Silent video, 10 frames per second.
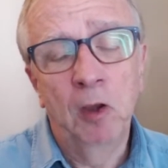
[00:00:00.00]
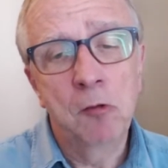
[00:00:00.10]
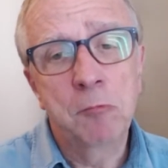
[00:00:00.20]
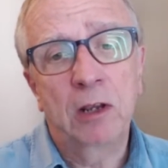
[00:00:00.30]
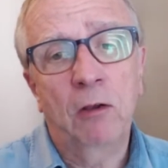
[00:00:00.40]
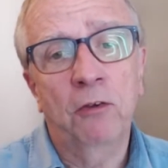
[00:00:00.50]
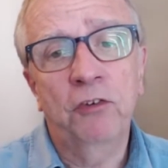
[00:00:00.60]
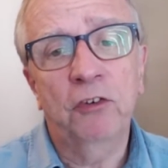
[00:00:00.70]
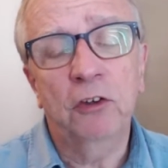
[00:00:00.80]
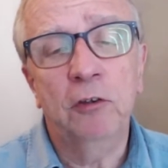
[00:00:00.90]

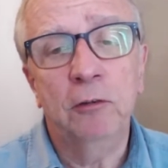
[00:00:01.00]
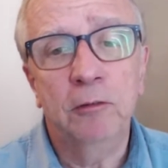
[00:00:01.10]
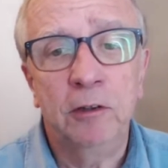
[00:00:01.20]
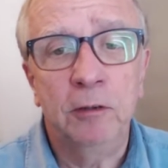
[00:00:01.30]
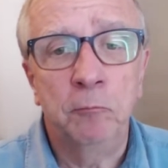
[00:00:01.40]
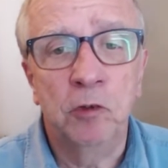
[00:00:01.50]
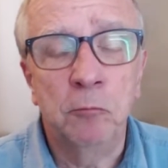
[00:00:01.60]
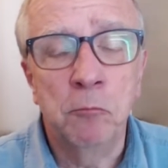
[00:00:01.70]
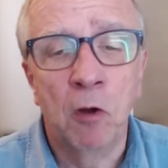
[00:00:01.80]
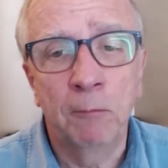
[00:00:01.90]
because you
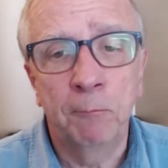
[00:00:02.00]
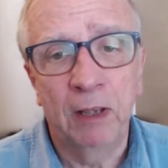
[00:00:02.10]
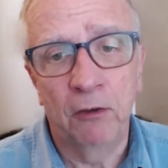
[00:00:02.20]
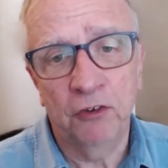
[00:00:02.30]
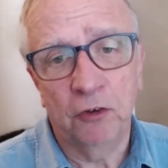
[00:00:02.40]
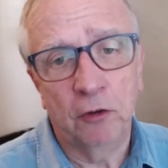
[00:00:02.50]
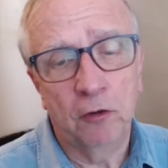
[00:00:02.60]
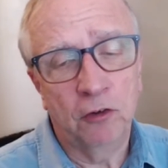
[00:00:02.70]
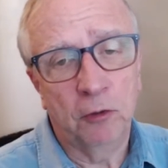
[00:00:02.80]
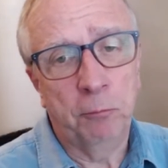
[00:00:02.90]
might be asked to
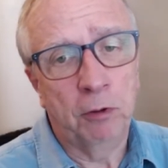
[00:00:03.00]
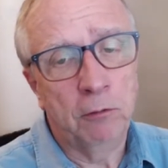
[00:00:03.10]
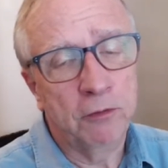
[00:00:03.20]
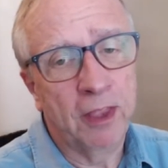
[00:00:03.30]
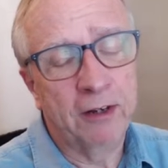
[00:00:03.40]
prove that.